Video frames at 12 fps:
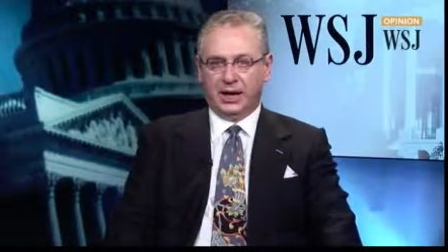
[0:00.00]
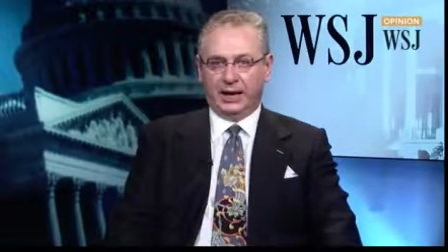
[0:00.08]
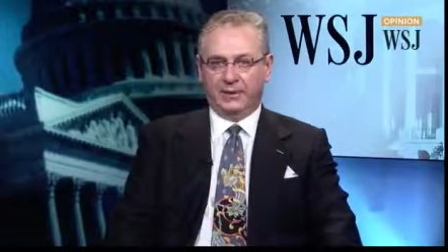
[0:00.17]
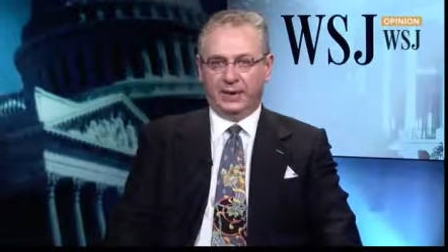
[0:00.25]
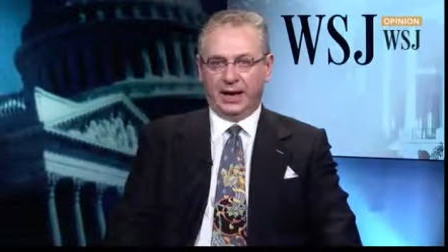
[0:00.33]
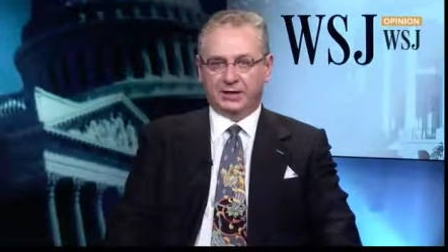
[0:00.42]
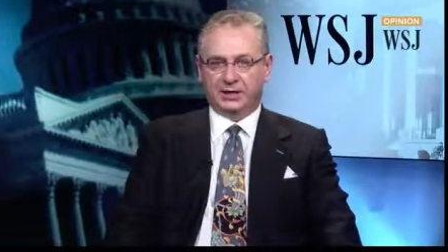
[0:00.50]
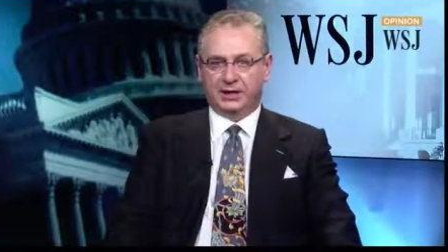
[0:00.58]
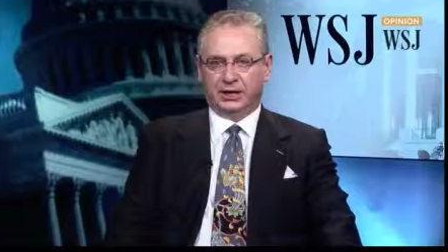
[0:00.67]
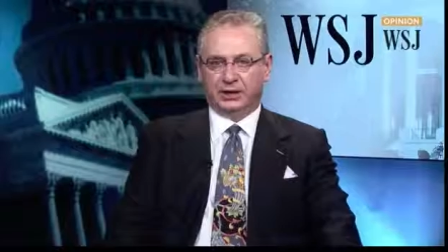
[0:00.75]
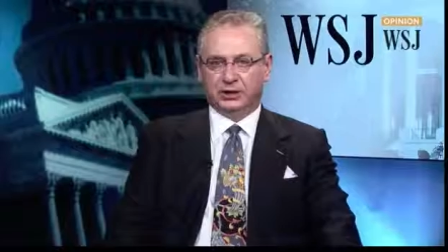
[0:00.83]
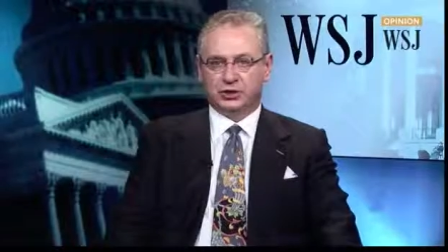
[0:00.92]

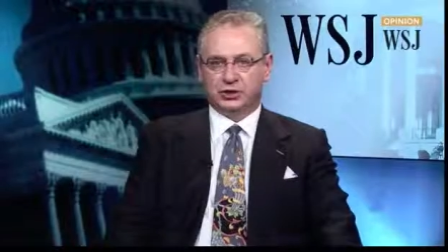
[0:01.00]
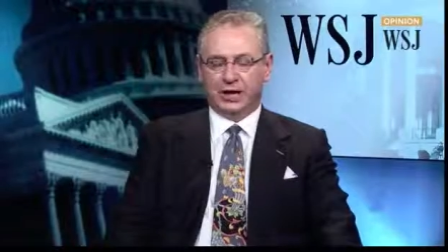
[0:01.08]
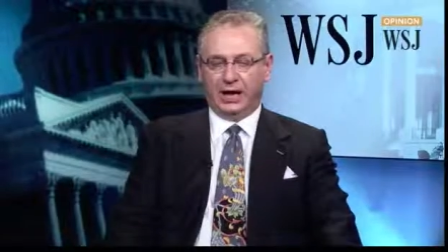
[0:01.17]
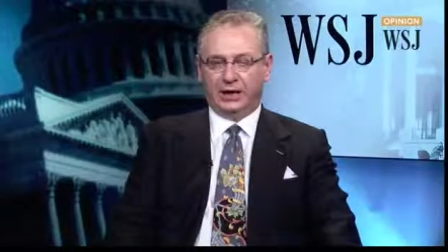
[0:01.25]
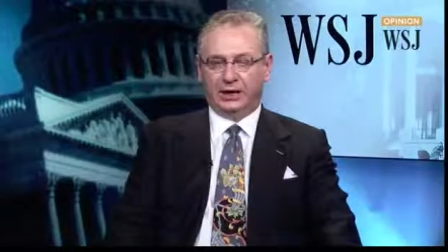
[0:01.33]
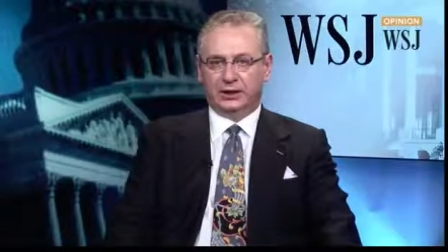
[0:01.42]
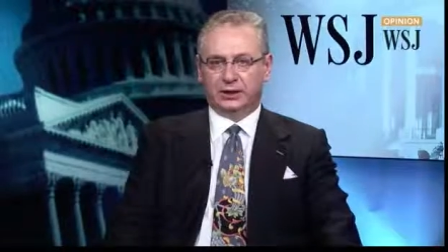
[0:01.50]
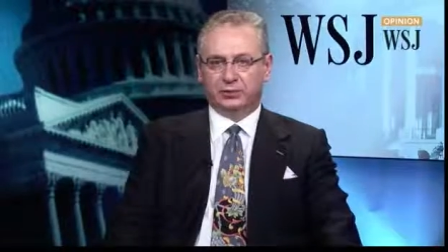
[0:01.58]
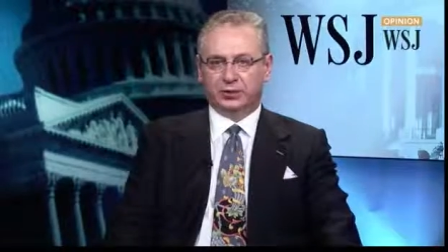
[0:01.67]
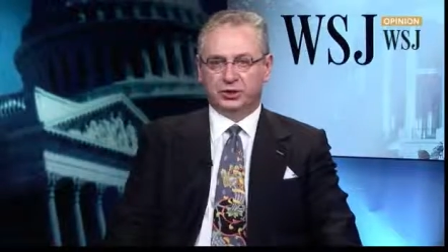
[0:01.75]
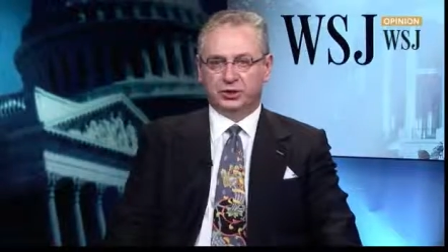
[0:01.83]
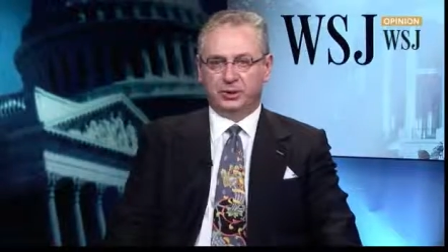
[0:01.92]
unmasking is telling the
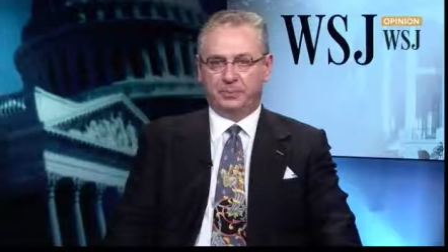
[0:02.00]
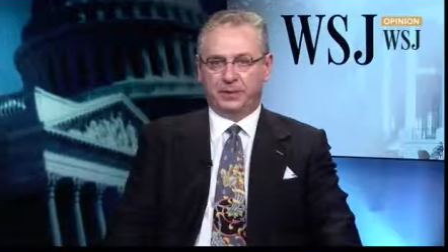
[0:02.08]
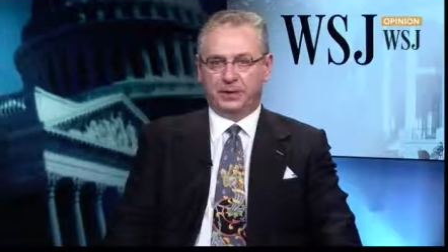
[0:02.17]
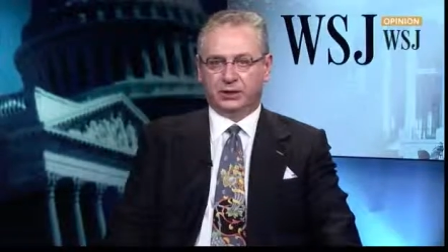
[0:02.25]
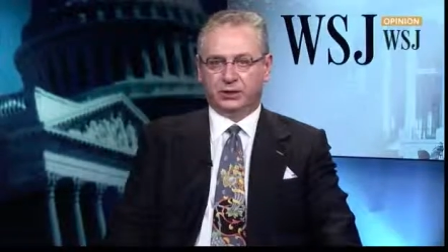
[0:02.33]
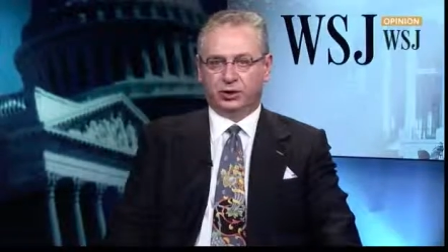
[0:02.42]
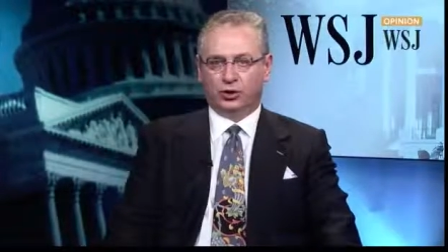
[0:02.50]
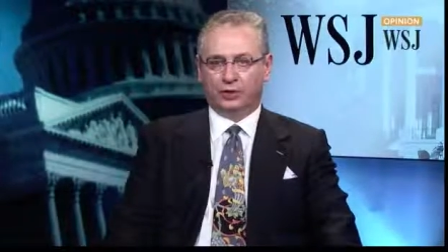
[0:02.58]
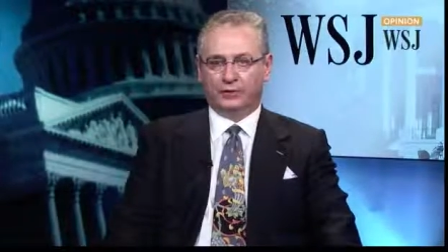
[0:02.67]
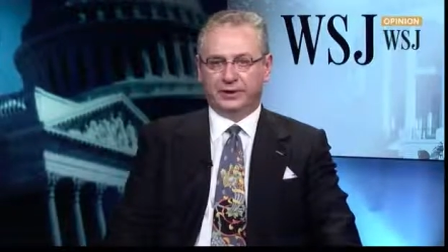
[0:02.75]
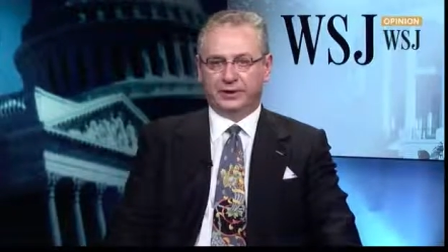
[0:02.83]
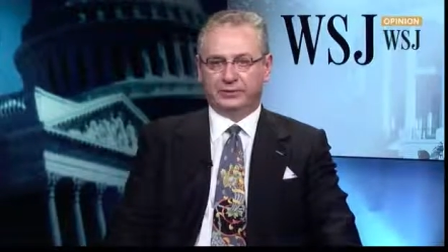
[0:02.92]
recipient
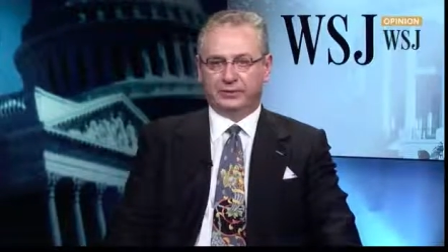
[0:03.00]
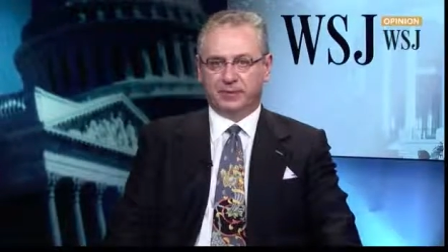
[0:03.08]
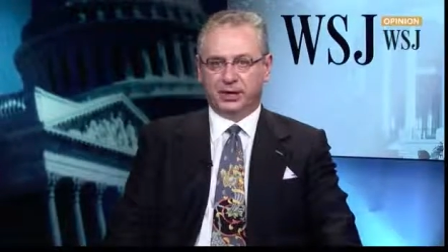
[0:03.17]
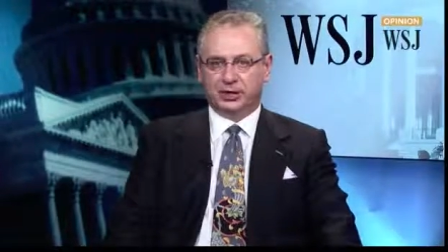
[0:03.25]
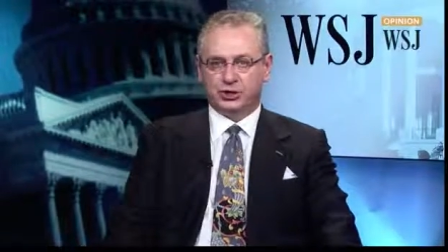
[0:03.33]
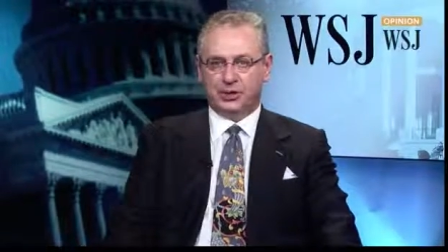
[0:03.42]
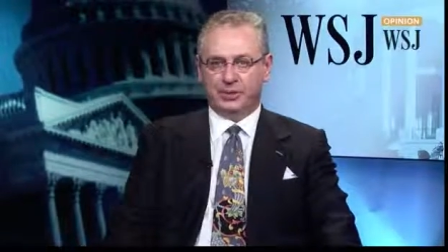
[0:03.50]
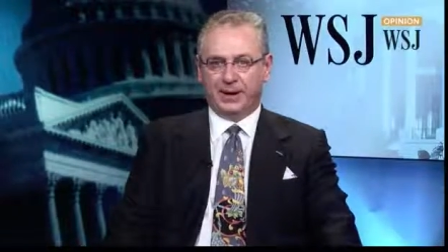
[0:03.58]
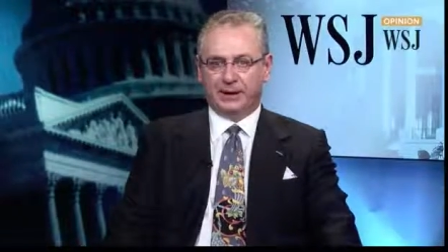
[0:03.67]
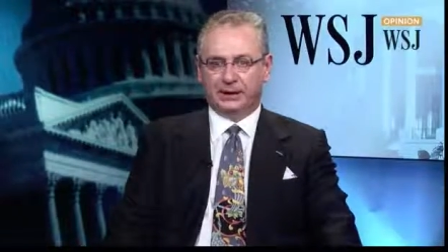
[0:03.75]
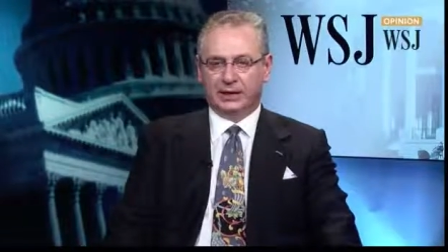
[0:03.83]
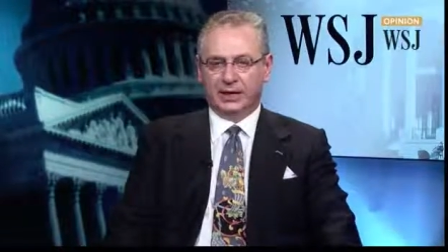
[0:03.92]
of the information
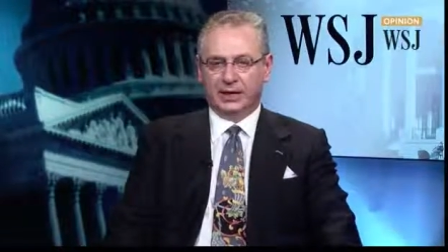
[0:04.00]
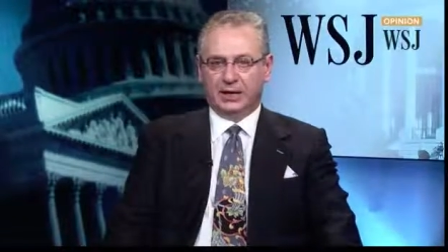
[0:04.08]
about